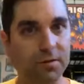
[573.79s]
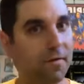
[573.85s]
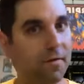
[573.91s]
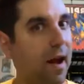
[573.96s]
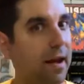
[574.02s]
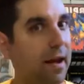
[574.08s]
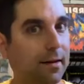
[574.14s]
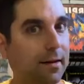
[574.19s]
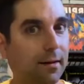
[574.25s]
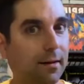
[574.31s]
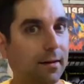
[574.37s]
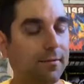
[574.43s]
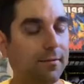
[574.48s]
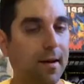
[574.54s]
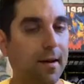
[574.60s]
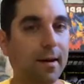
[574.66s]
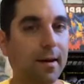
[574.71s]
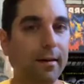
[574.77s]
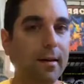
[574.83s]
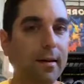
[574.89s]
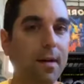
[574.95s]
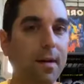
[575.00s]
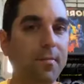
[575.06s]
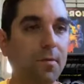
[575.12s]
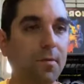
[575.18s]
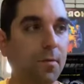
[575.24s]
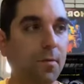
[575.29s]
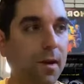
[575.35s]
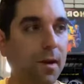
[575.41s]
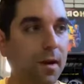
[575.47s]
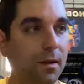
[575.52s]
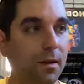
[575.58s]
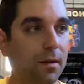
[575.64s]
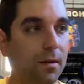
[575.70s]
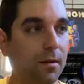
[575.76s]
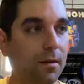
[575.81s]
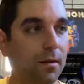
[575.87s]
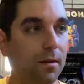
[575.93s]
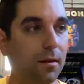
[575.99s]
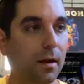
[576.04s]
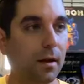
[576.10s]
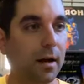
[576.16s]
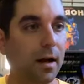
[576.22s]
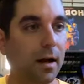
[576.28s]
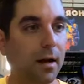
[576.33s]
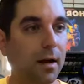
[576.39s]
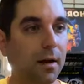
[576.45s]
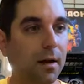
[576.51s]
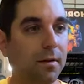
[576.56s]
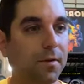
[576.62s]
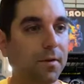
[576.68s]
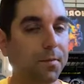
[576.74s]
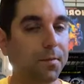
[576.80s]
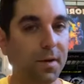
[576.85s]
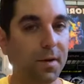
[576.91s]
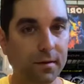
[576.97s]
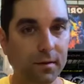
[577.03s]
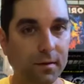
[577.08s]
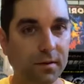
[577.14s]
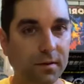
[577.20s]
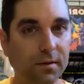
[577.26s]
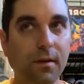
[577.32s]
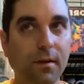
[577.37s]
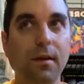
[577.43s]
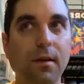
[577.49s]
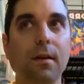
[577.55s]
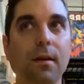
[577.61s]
finally up and running for prints.